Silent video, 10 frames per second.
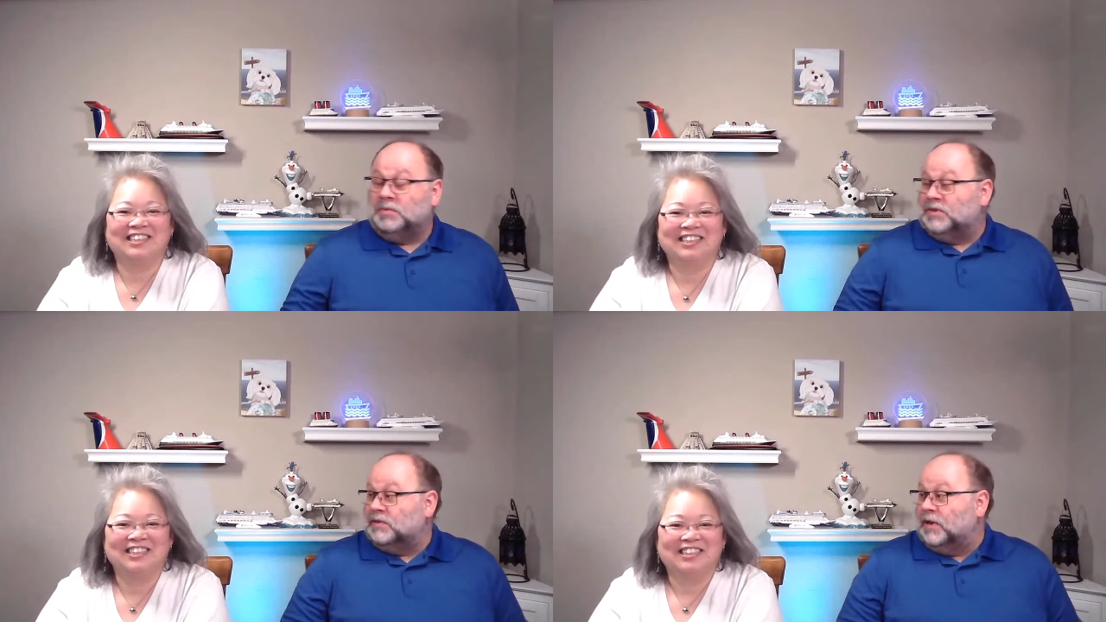
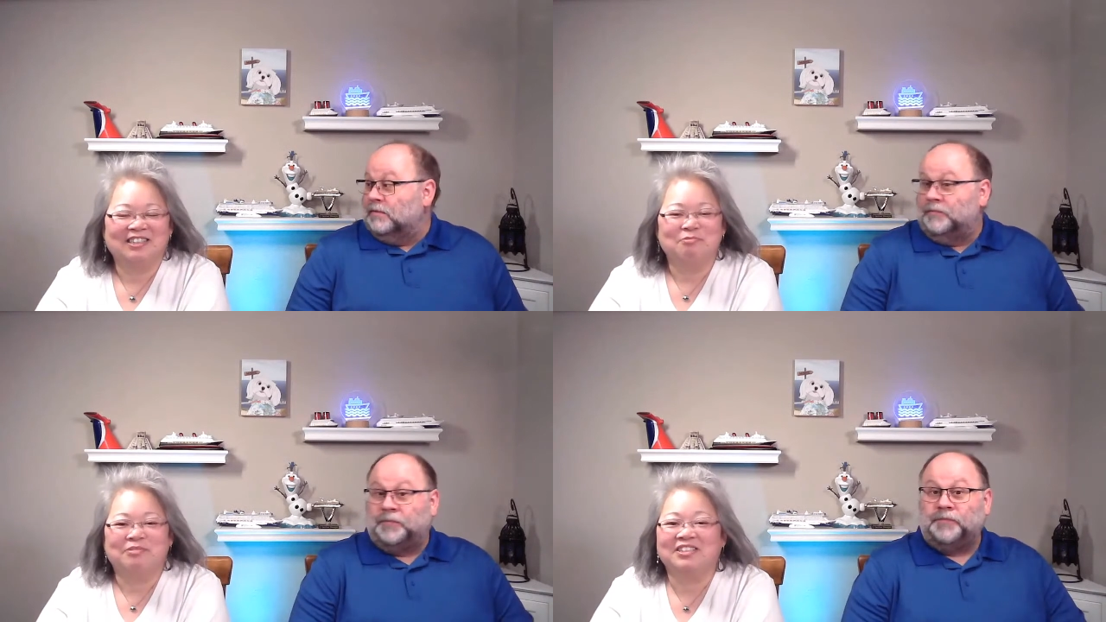Speaker 1: supposed to
Speaker 2: say it.
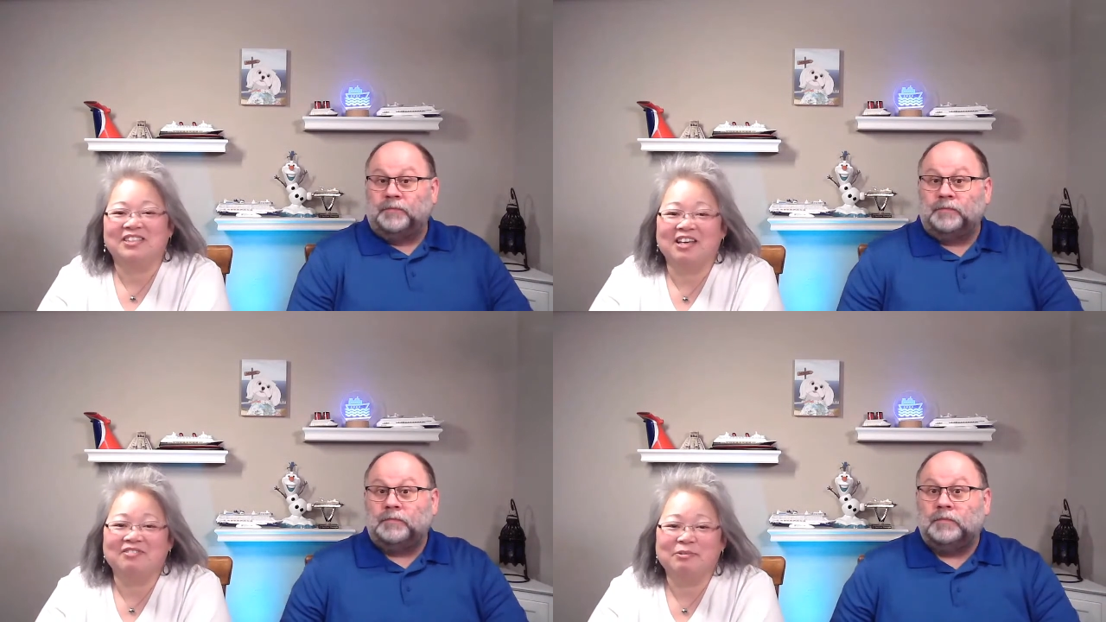Be
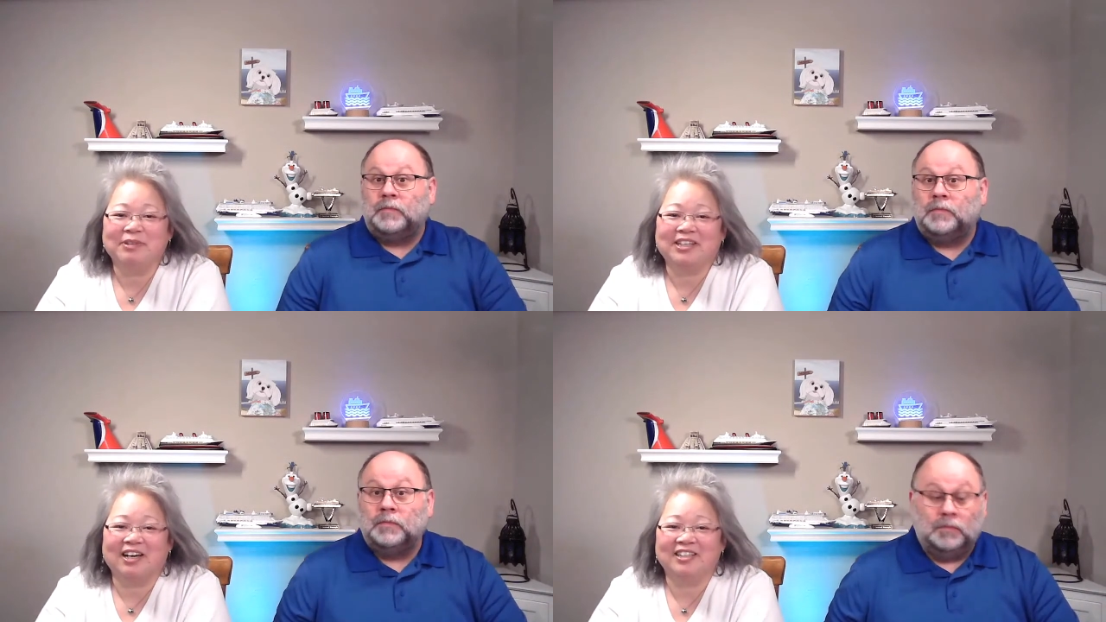safe and
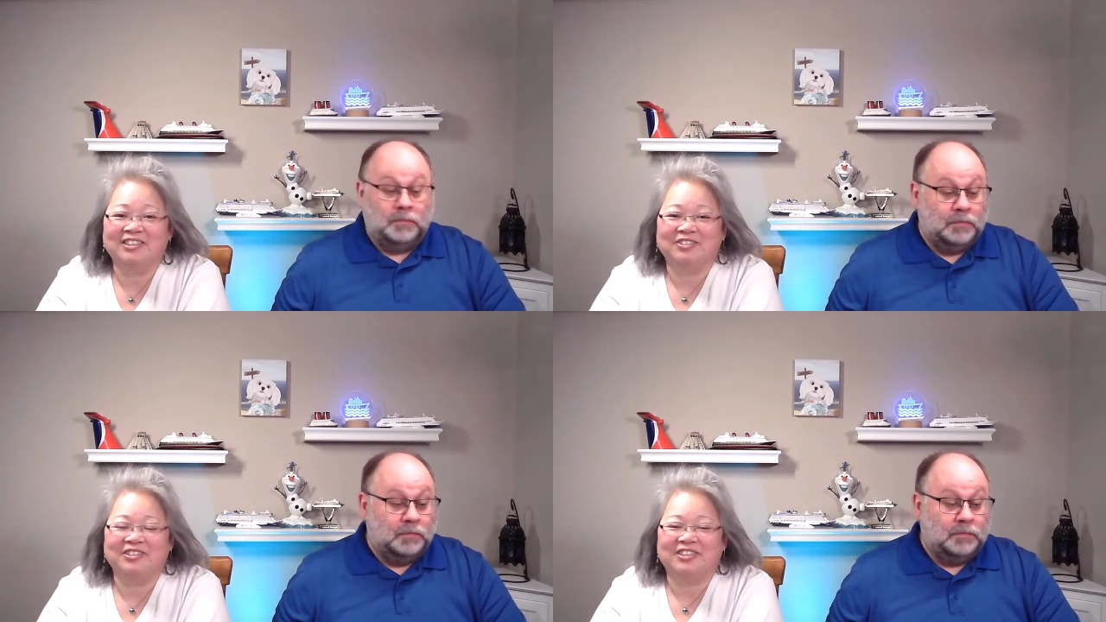be
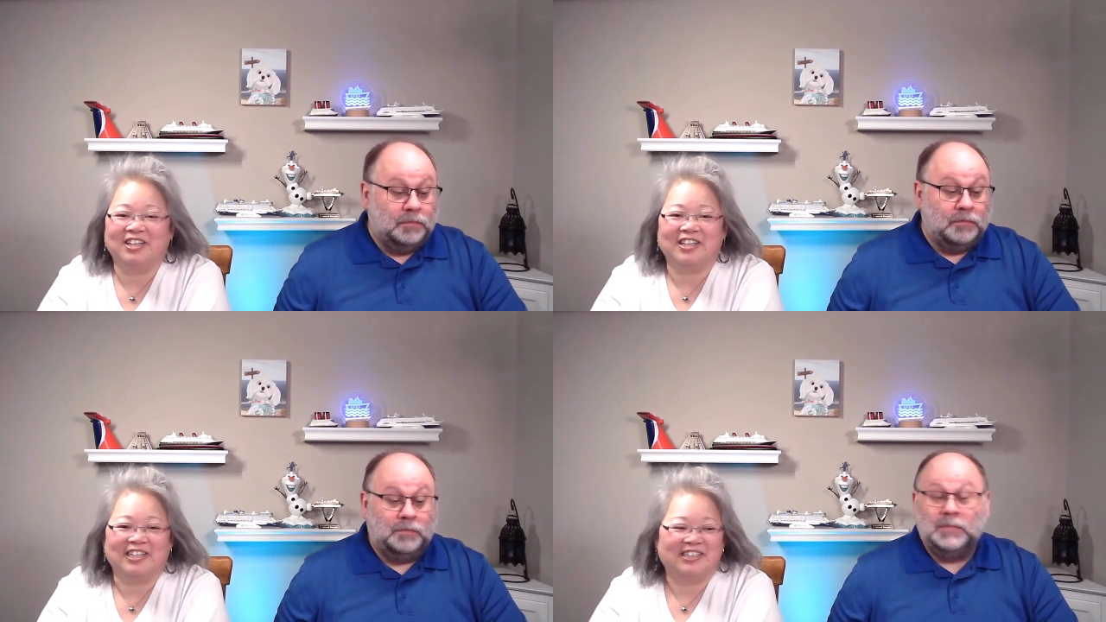kind to each
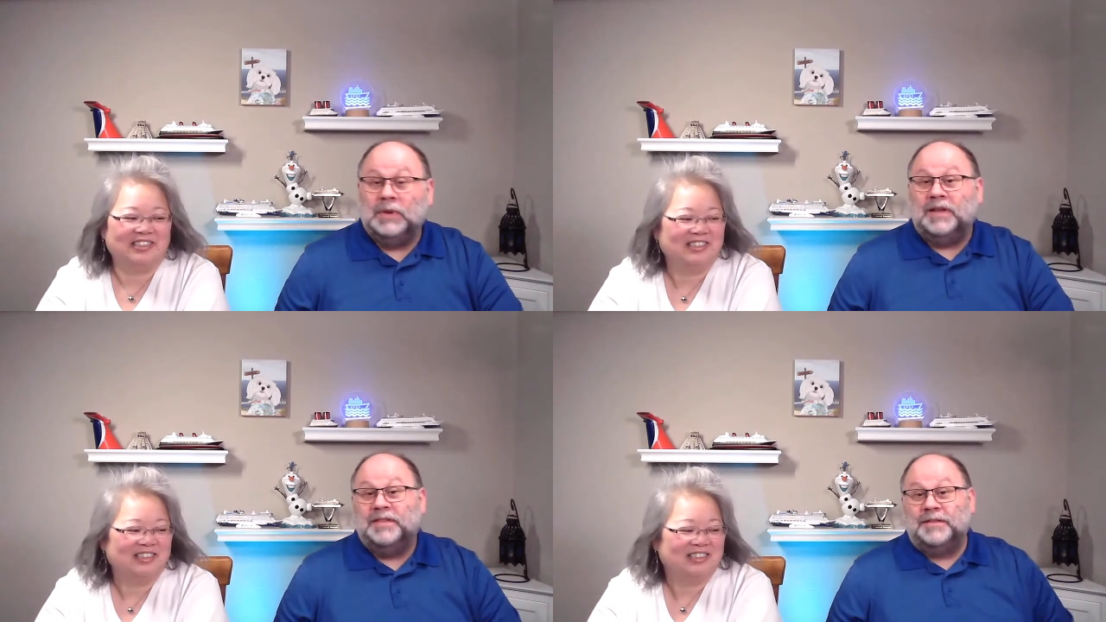other.
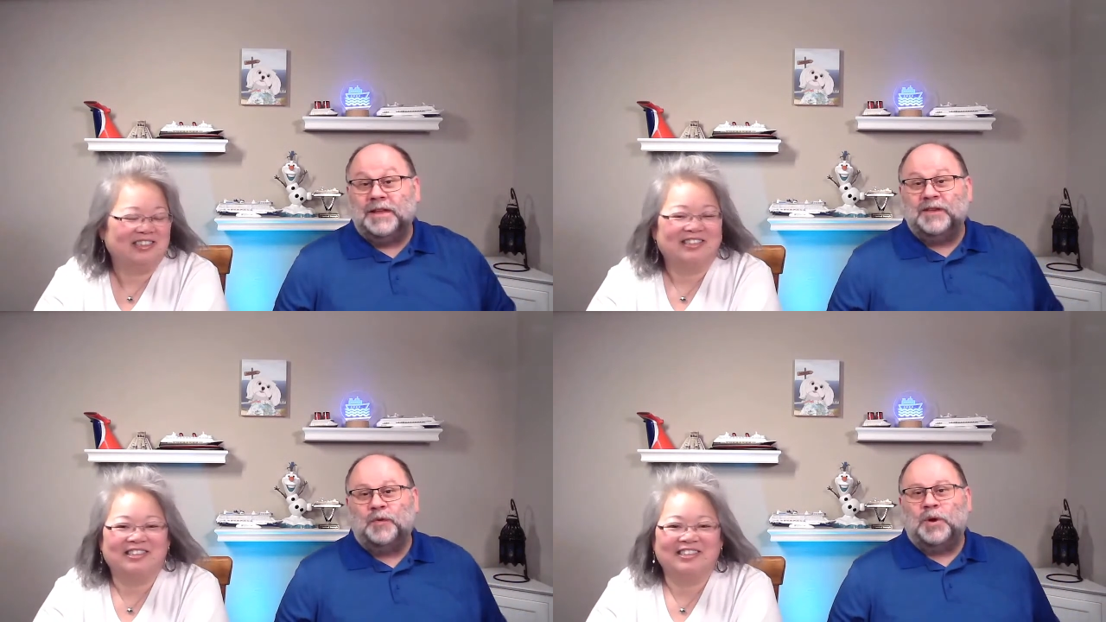
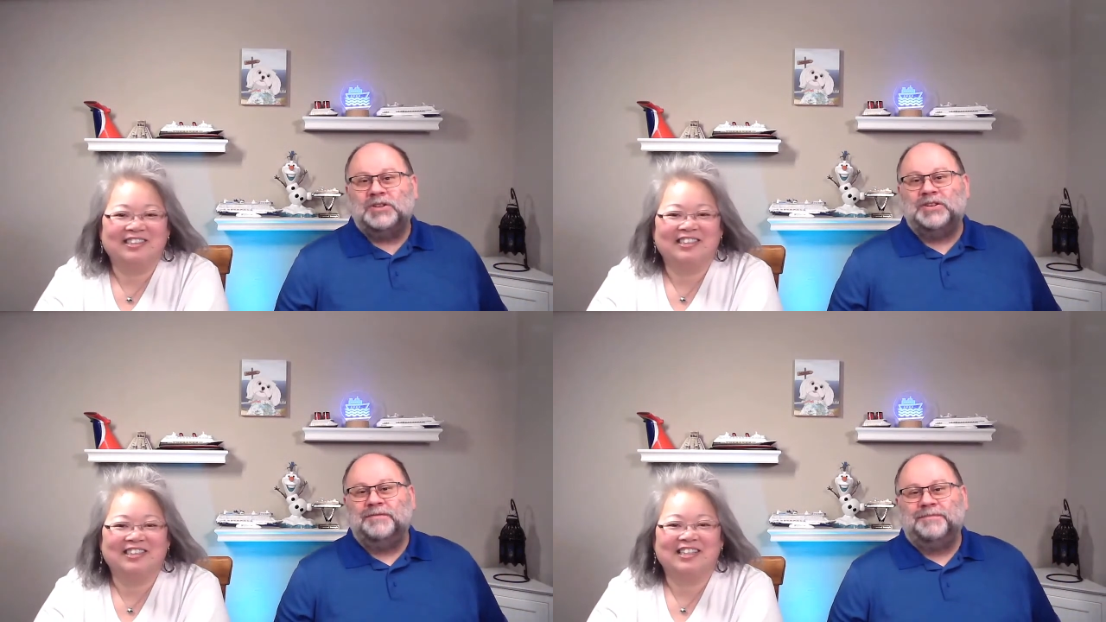
Speaker 1: Thanks for
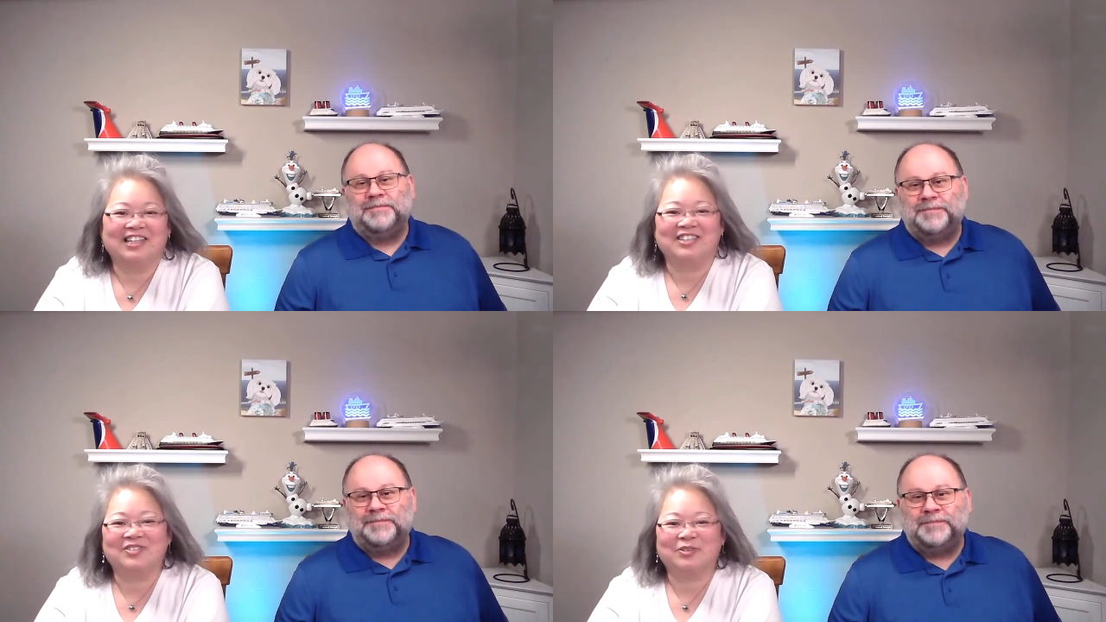watching.
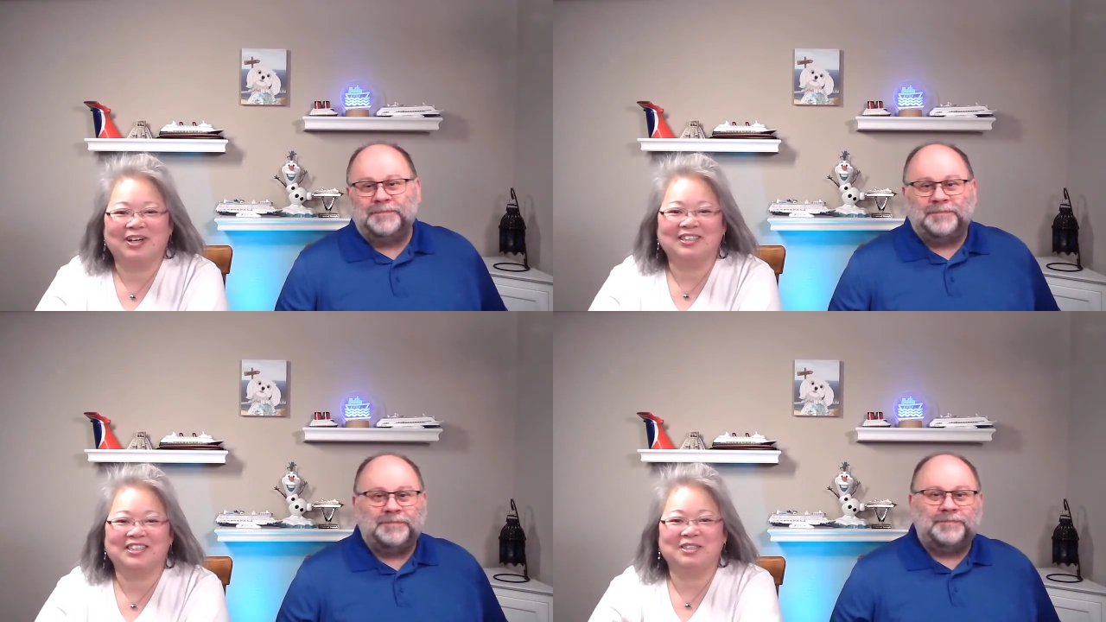
Speaker 2: Thanks for
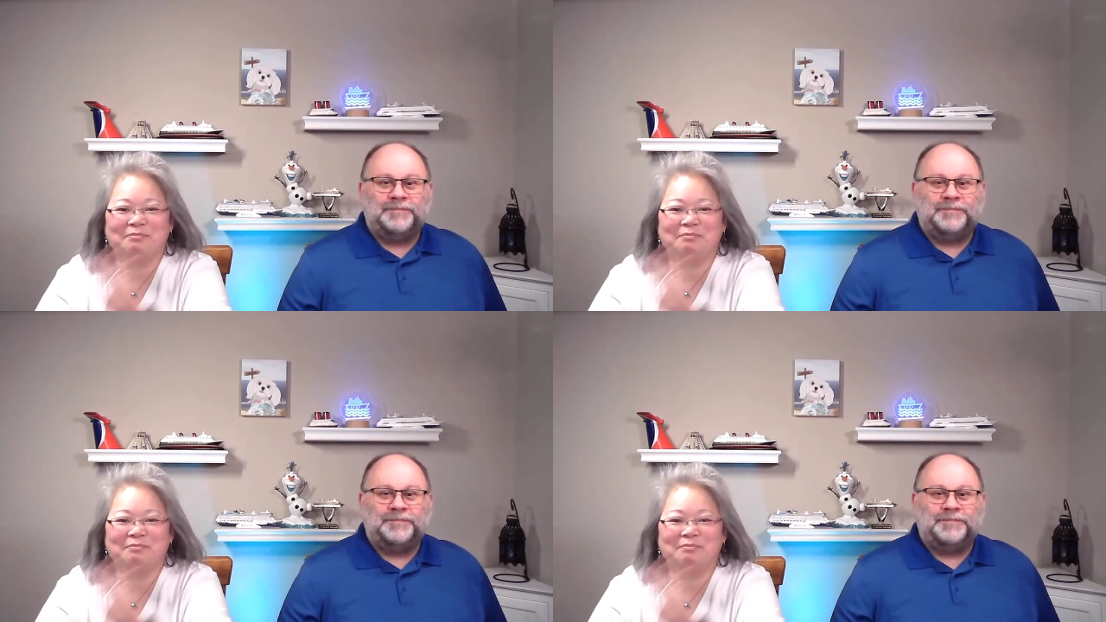watching.